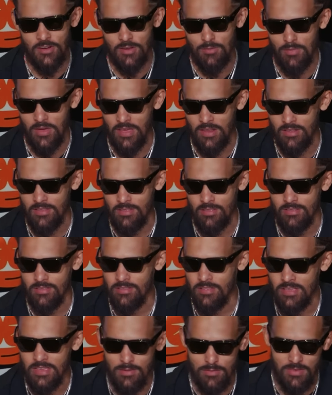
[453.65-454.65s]
already made
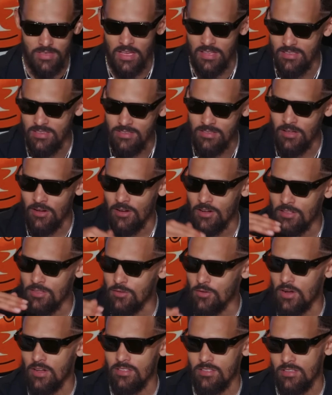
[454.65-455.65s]
leaps as he's gone
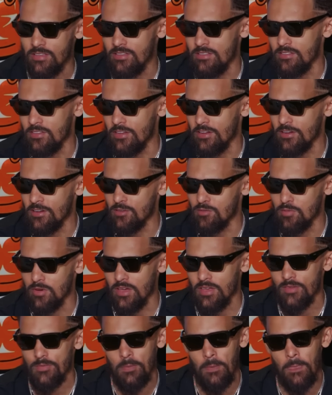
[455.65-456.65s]
throughout these years,
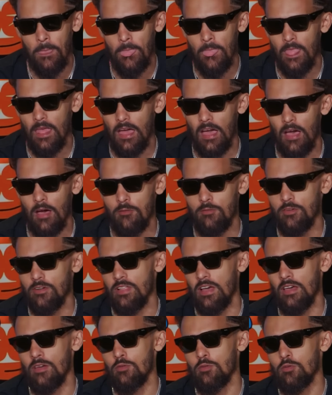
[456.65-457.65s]
but I feel
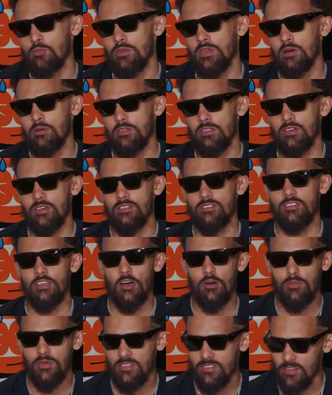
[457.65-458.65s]
like we'll be able to
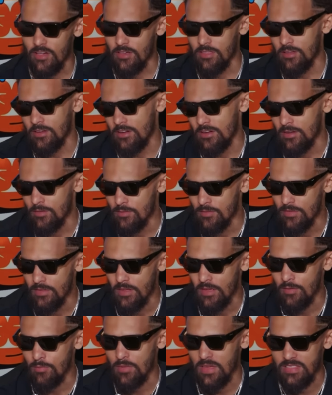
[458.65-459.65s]
help each other and
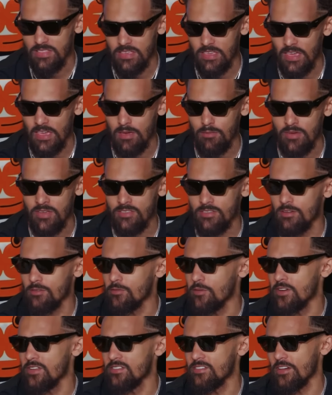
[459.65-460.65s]
make the game easier
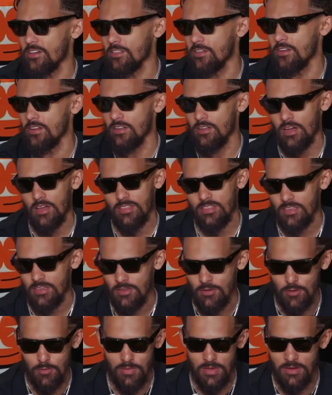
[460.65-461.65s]
for each other. And I
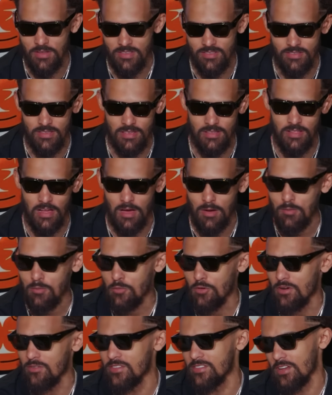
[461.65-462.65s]
think you'll be able to see a lot
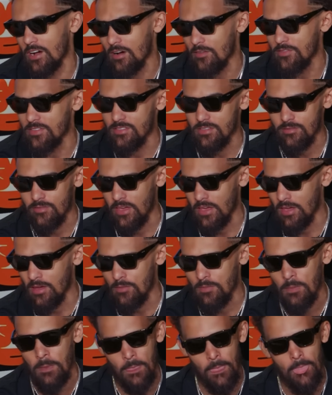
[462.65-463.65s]
more of his offensive
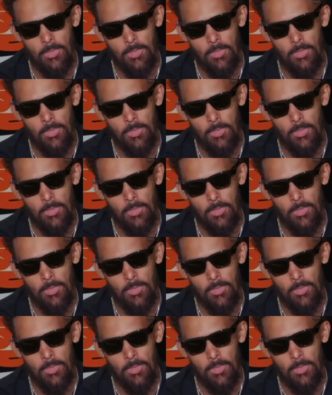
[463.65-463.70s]
game